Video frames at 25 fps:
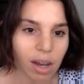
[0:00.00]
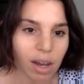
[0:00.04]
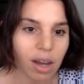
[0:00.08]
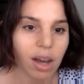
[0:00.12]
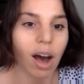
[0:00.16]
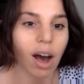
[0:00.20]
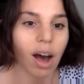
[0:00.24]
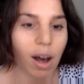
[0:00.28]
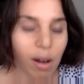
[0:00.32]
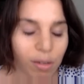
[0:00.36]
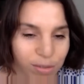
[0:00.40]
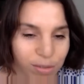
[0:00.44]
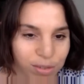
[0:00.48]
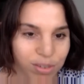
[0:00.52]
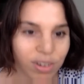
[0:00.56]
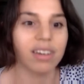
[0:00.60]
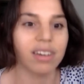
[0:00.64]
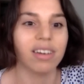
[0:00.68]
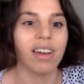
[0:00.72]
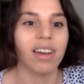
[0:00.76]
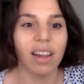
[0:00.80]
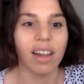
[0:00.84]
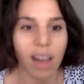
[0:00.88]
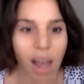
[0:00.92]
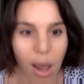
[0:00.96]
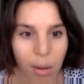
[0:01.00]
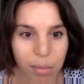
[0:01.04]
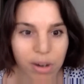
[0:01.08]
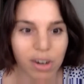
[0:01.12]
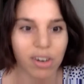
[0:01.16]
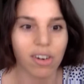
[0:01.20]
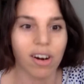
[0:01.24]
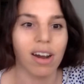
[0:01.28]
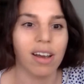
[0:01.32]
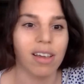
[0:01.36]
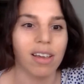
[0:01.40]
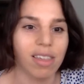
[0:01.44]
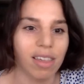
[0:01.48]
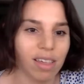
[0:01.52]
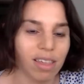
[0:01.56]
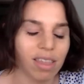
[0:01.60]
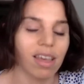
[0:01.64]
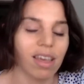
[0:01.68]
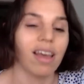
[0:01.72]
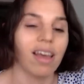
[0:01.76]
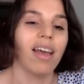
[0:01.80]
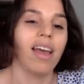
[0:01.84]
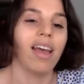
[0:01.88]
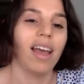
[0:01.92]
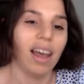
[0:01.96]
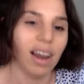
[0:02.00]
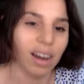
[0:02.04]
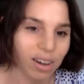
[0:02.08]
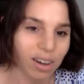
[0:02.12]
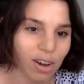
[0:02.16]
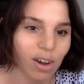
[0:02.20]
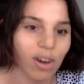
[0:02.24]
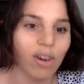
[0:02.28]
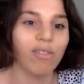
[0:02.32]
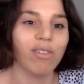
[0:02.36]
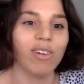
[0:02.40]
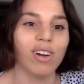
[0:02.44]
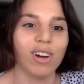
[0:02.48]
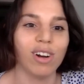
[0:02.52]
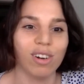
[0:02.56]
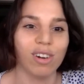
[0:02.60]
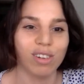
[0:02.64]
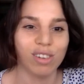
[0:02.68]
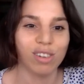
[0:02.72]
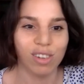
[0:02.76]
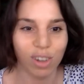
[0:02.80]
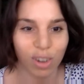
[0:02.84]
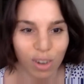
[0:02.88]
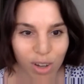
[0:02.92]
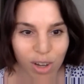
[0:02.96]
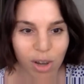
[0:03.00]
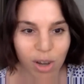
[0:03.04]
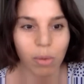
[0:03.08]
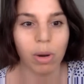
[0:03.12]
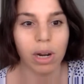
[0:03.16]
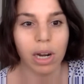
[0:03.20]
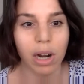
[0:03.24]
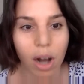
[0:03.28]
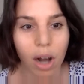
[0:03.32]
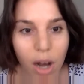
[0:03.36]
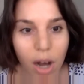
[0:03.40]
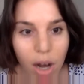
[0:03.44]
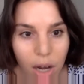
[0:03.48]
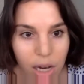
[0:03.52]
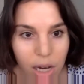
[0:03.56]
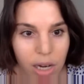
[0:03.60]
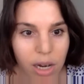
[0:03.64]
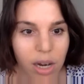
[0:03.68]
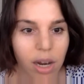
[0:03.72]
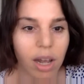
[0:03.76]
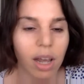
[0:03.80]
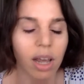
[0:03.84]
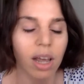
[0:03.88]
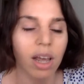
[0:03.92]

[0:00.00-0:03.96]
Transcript: conflict and climate crisis and COVID are still going on?